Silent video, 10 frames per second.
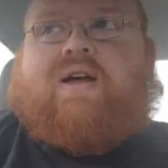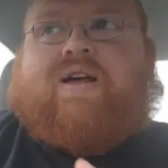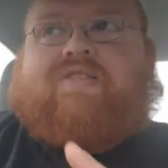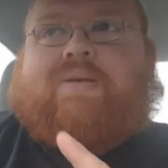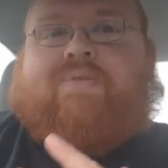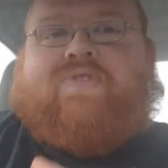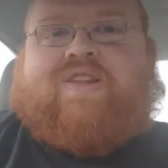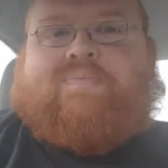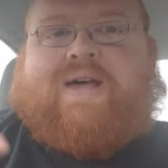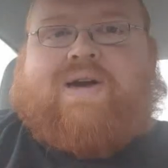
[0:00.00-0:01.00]
Some of it
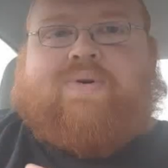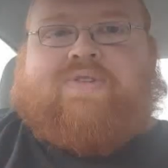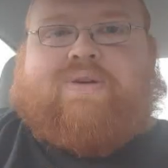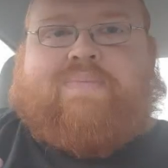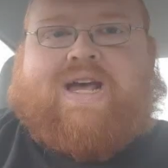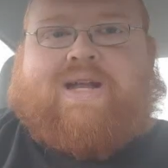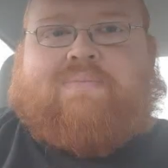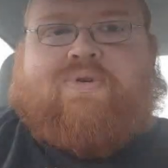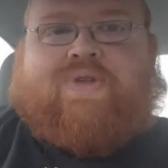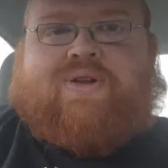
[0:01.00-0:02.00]
is backwards
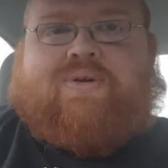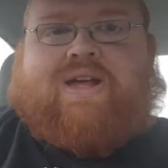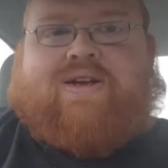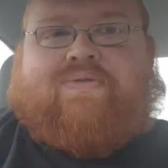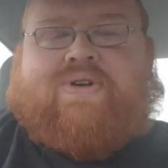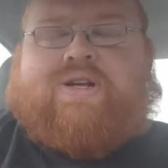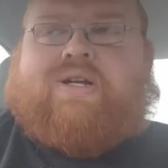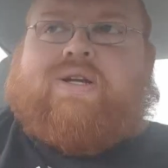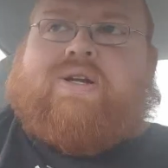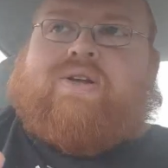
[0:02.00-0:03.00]
compatible. They do have
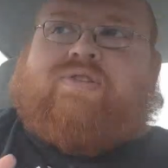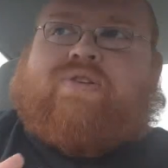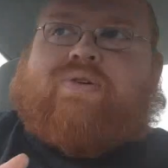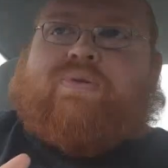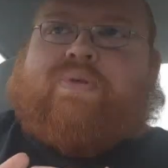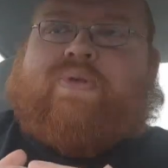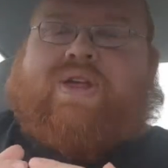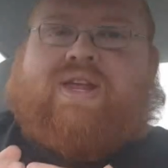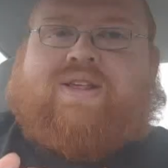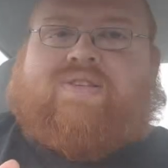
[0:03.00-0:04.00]
certain
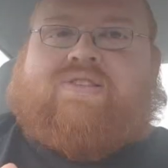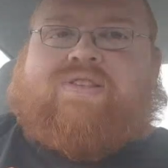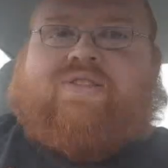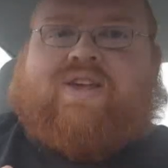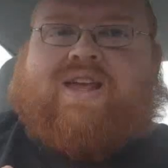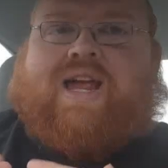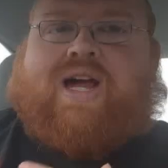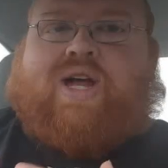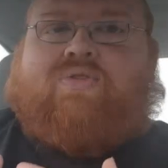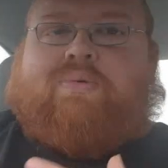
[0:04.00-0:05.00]
things that
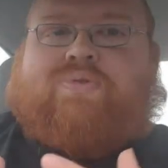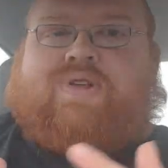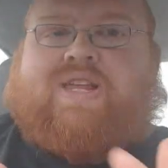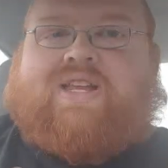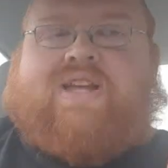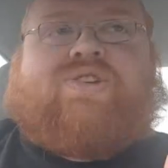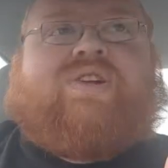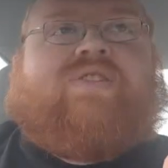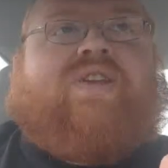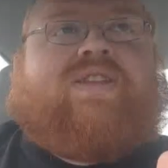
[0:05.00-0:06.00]
carry over between the
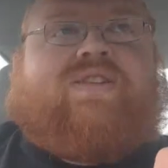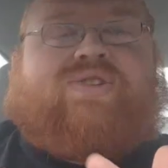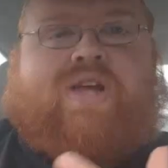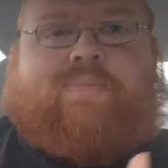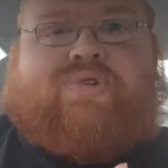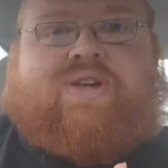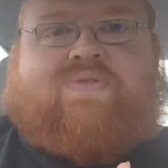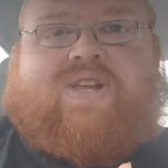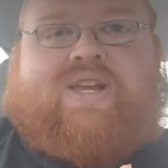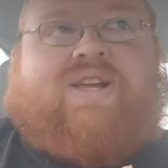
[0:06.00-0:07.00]
editions, like the shape
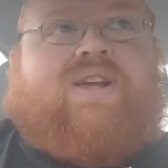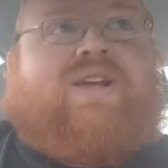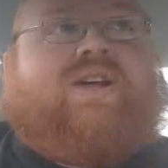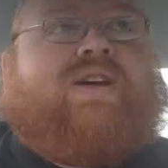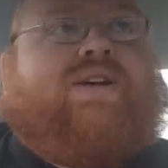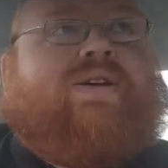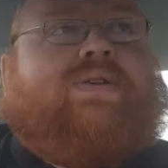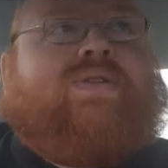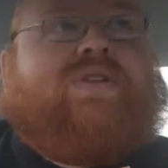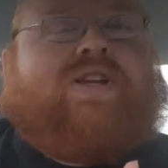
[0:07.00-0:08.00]
shifting,
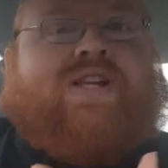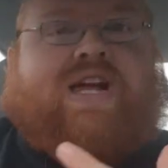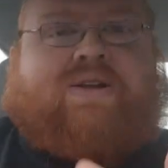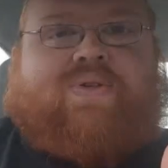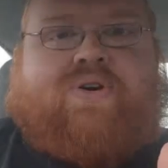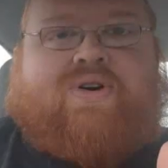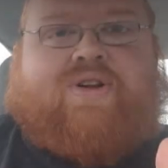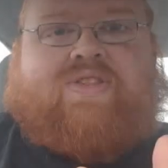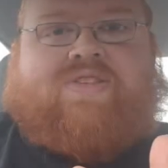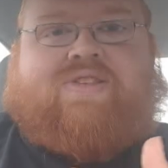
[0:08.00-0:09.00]
the detect
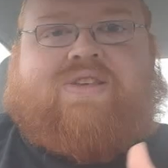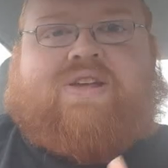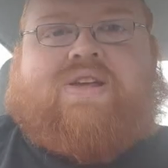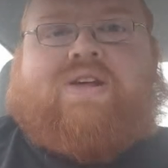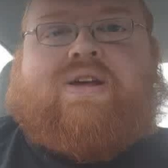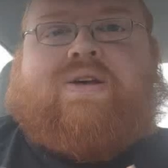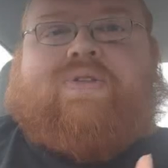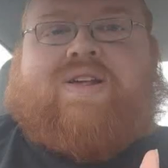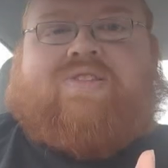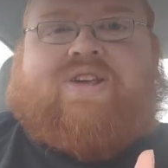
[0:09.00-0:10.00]
thoughts,
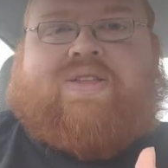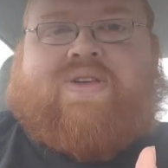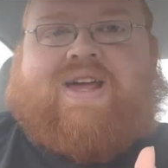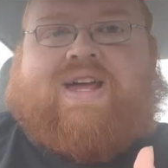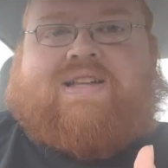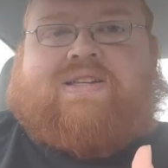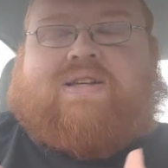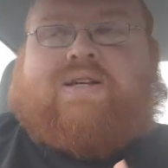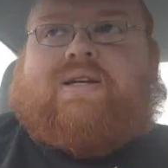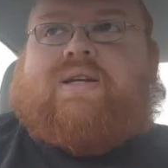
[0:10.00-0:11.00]
things like that.
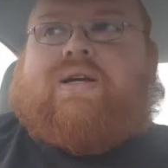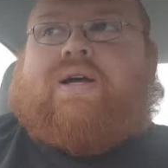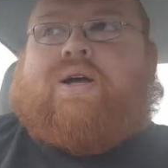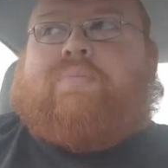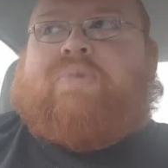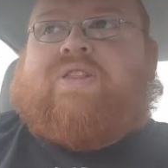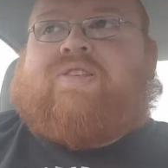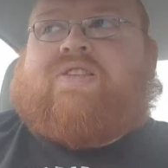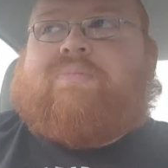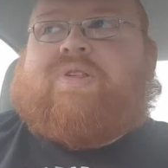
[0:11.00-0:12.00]
But this
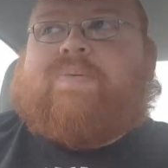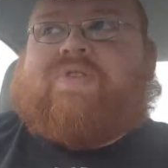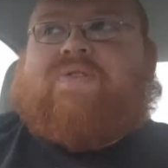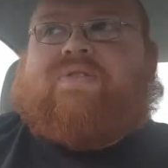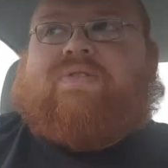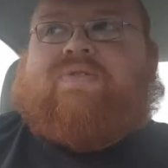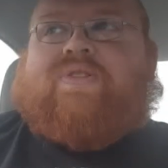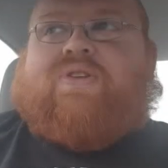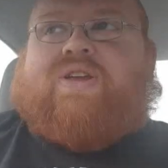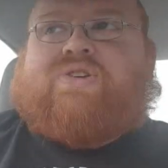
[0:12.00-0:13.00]
is going to be specific for
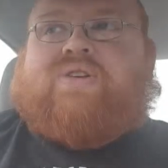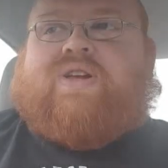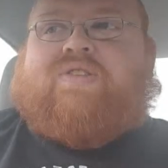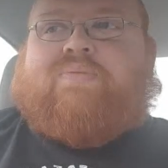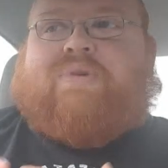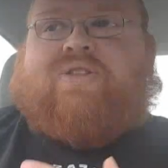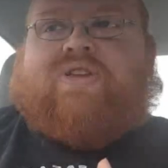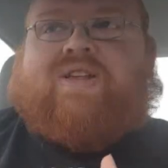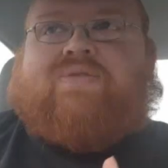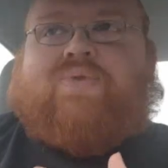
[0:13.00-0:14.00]
fifth edition because
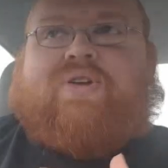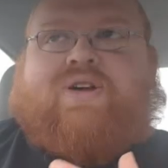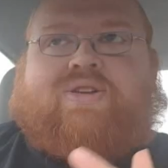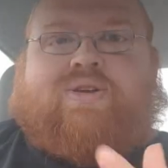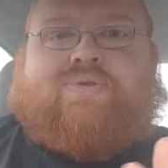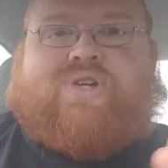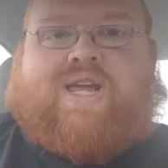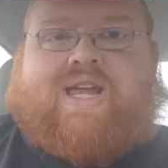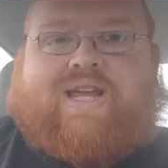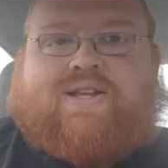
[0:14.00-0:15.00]
abilities and whatnot do
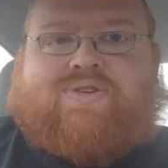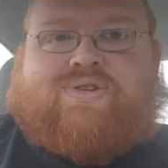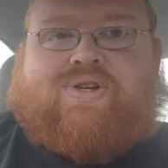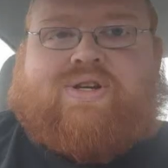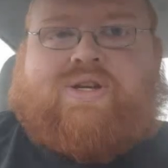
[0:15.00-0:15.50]
change.